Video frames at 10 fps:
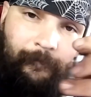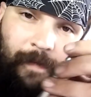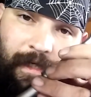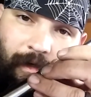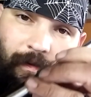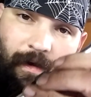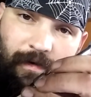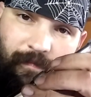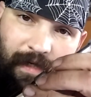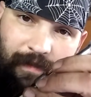They no
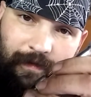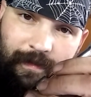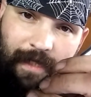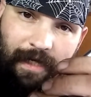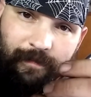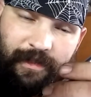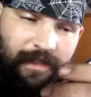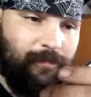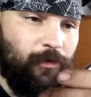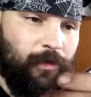longer make these items
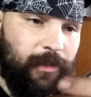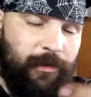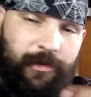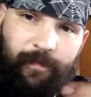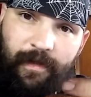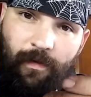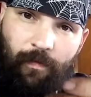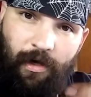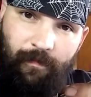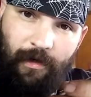anymore. It used to be a
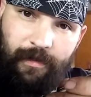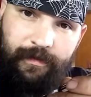Walmart